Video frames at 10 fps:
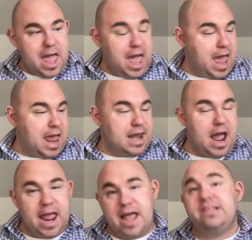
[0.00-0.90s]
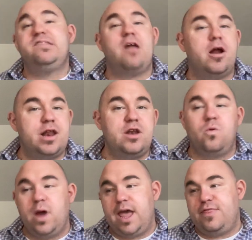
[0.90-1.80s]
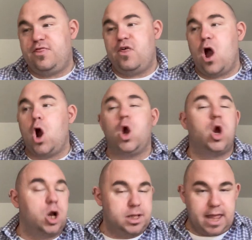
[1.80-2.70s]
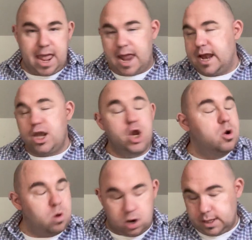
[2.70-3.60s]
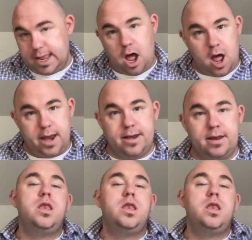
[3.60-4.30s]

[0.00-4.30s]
and I had started with early, and I knew early on.